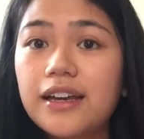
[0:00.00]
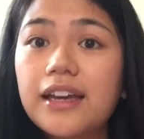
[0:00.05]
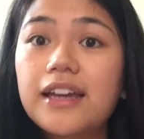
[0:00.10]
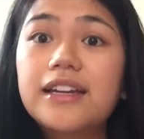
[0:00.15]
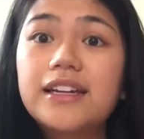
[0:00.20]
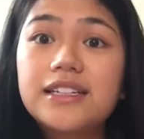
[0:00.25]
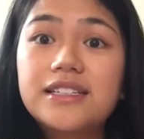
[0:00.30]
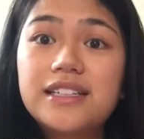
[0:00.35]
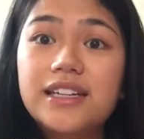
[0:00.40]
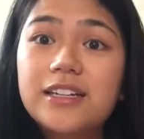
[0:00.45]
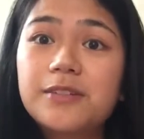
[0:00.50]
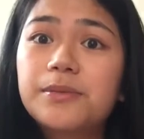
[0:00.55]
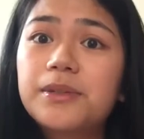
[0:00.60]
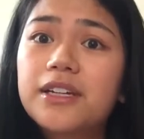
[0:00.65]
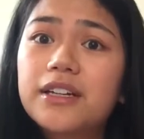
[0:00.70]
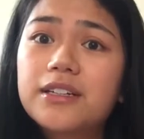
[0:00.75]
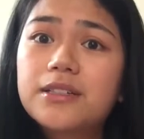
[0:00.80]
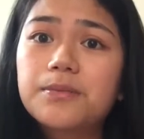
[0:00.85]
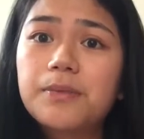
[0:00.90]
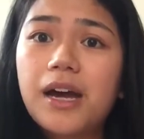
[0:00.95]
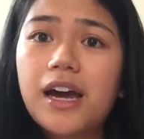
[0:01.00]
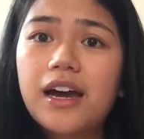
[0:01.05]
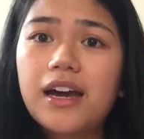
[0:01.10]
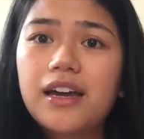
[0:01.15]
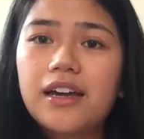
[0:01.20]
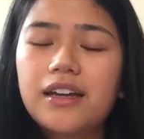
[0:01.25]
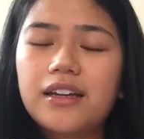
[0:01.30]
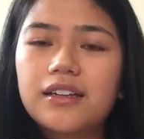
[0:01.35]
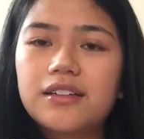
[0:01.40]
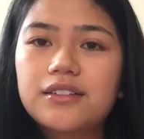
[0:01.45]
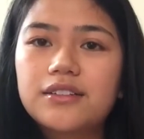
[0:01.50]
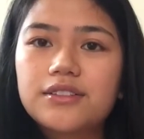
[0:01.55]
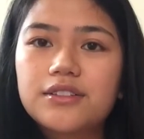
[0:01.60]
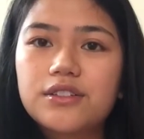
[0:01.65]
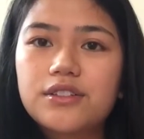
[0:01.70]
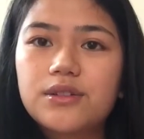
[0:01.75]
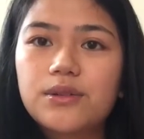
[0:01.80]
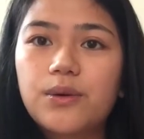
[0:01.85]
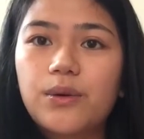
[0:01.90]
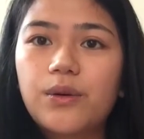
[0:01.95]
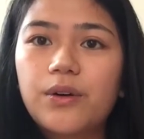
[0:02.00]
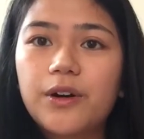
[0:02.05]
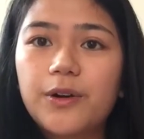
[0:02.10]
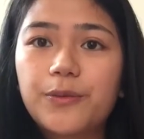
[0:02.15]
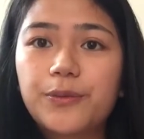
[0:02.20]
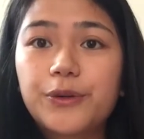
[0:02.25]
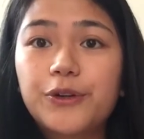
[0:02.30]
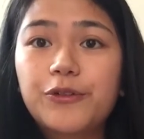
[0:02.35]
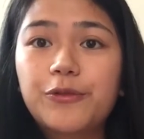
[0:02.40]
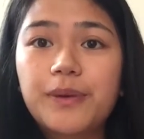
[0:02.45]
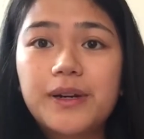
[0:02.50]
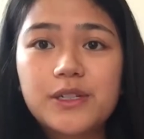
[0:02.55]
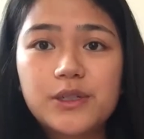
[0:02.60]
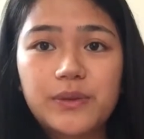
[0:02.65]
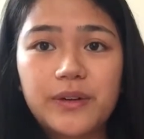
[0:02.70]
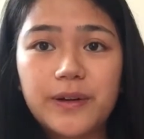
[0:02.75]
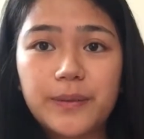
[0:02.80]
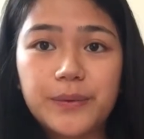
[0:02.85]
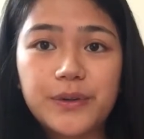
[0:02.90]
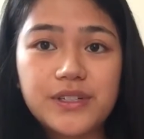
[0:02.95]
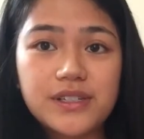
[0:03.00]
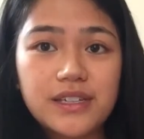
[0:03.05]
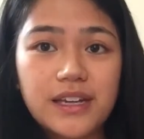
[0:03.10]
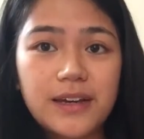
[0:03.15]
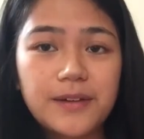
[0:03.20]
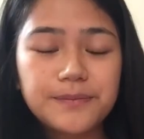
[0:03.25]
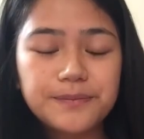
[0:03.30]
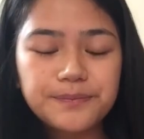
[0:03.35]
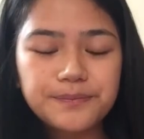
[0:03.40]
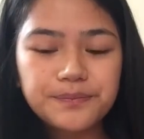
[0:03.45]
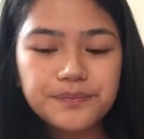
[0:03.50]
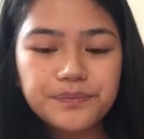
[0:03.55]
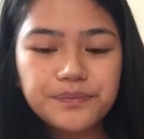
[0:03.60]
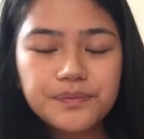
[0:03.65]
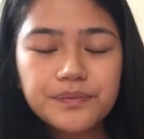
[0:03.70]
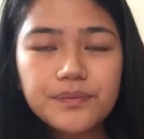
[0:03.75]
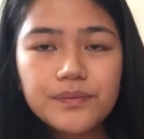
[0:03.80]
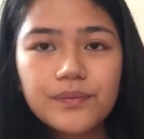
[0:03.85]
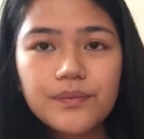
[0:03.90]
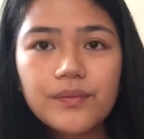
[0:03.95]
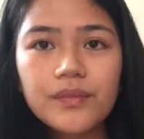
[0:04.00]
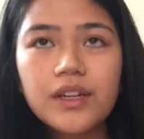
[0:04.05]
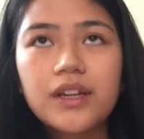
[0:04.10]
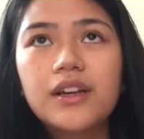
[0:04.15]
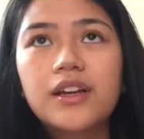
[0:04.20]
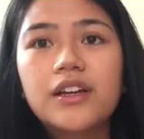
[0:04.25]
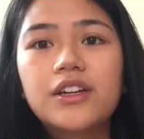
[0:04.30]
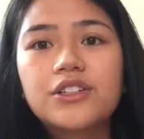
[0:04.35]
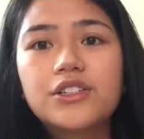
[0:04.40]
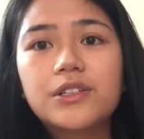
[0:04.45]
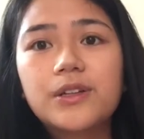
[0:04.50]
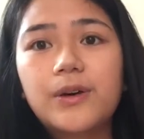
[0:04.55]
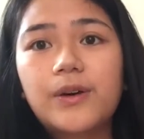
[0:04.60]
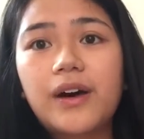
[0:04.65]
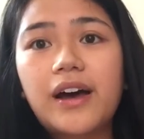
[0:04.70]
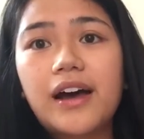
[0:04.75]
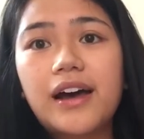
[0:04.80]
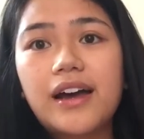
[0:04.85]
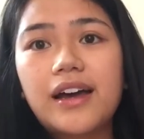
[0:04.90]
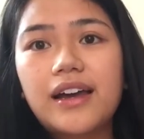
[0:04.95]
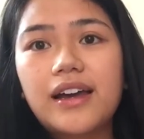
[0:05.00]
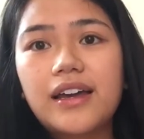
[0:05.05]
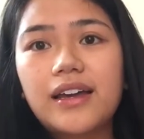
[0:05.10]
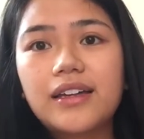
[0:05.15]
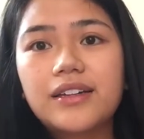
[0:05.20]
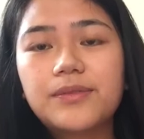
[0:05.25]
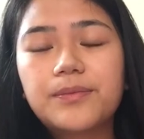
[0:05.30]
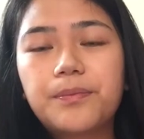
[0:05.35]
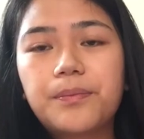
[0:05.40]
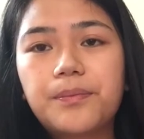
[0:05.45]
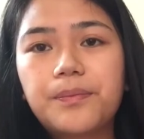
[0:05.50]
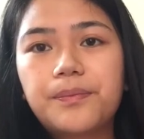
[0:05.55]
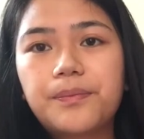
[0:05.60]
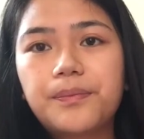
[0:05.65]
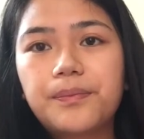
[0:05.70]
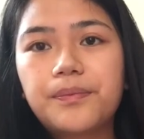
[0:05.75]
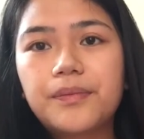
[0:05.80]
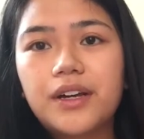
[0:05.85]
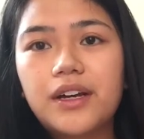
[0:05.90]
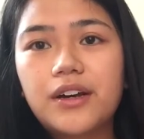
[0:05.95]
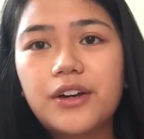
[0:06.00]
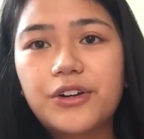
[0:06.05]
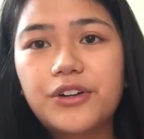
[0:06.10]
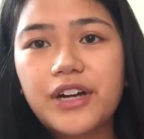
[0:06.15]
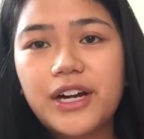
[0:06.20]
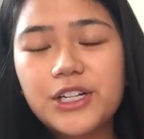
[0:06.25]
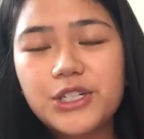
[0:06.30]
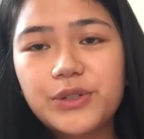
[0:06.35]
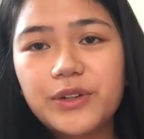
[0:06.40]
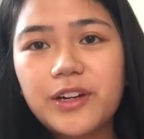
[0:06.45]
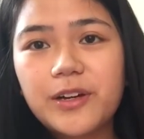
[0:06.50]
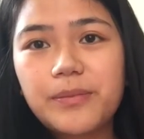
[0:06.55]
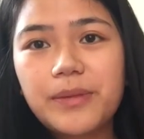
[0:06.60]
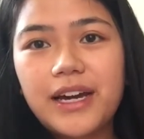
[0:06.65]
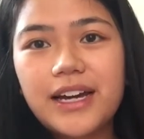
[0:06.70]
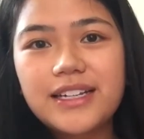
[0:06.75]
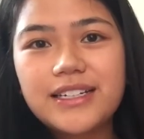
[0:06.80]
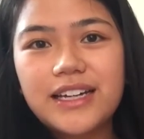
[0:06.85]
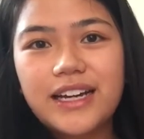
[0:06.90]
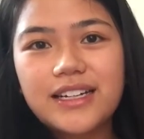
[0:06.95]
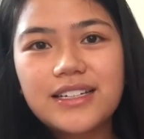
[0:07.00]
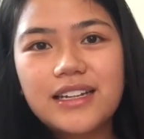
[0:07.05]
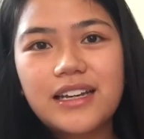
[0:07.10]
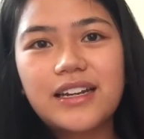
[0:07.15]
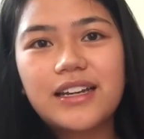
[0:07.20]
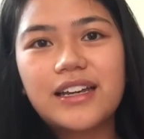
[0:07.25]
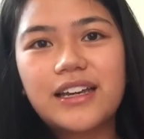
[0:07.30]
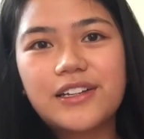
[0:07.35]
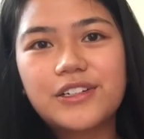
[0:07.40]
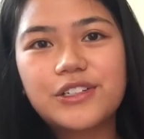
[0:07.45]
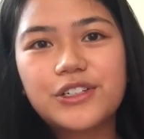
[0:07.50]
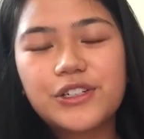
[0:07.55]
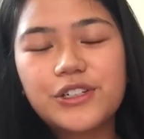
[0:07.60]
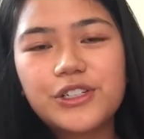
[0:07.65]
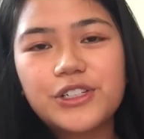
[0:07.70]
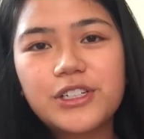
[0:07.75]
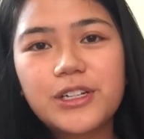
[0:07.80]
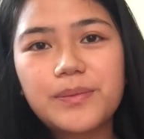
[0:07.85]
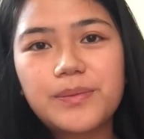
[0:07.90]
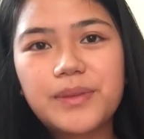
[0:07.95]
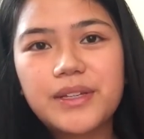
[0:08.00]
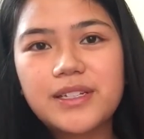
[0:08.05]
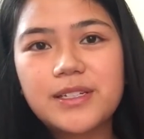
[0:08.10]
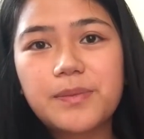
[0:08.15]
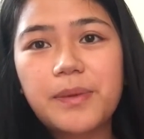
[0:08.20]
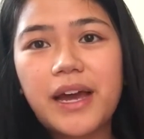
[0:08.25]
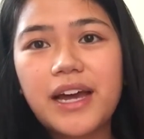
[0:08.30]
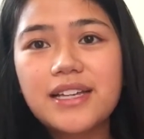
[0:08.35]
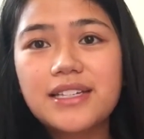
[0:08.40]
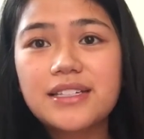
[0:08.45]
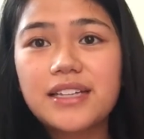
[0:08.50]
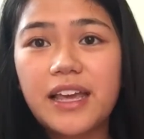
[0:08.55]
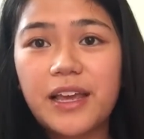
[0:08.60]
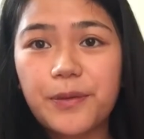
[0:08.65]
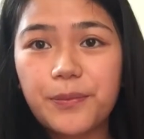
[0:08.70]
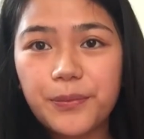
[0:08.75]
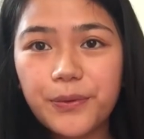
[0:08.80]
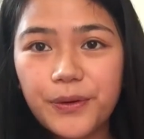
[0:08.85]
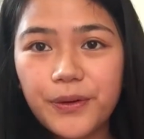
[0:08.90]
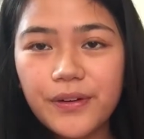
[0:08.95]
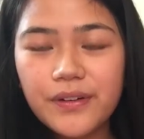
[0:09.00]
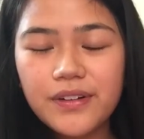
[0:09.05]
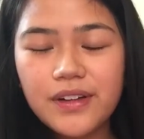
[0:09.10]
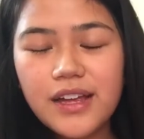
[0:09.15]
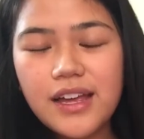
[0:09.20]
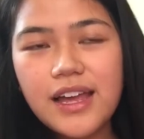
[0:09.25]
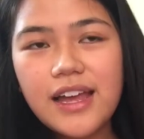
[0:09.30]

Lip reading: and it did because my score improved by 20%. So I graduated my dietetic internship this past April,